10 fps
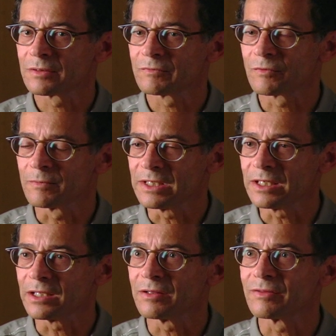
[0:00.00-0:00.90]
for
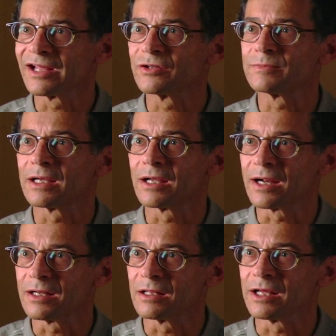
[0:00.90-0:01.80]
me, that is my
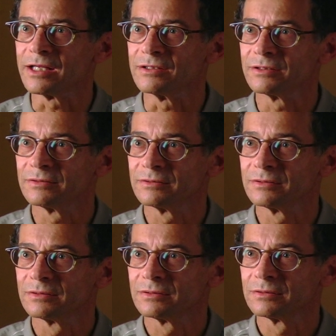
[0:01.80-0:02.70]
guiding light.
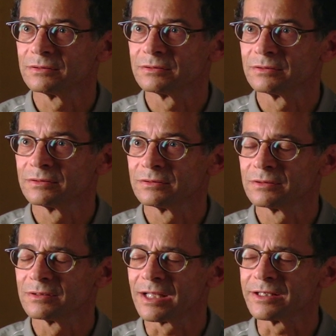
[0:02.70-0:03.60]

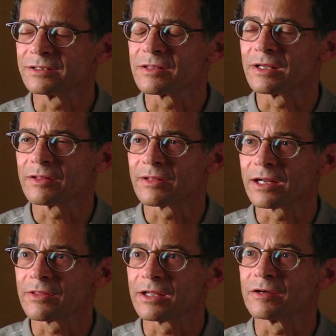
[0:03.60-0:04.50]
That is the thing that
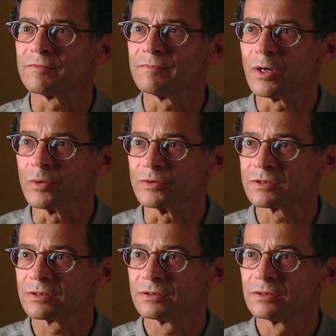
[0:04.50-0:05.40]
I think of
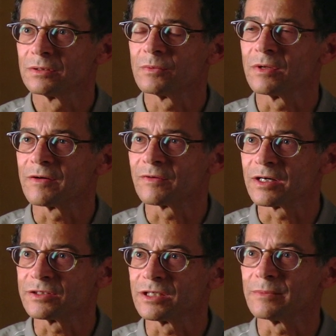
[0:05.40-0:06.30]
most whenever
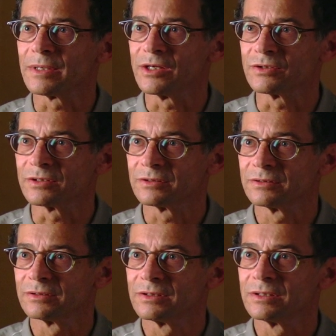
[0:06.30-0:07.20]
I see a patient,
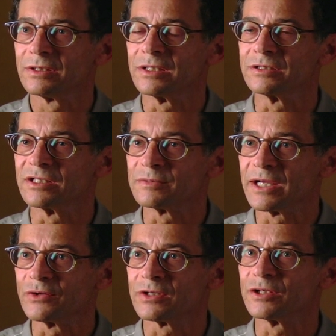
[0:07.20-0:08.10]
is this
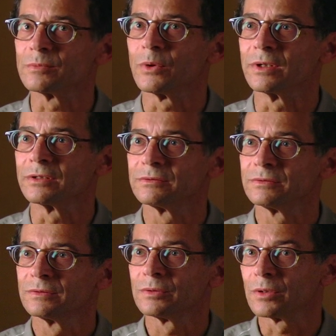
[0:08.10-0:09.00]
patient has put
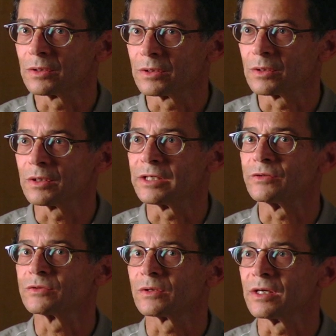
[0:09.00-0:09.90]
her or
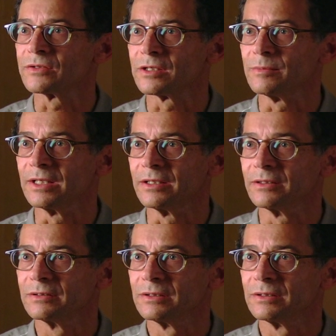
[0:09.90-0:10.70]
his trust in me.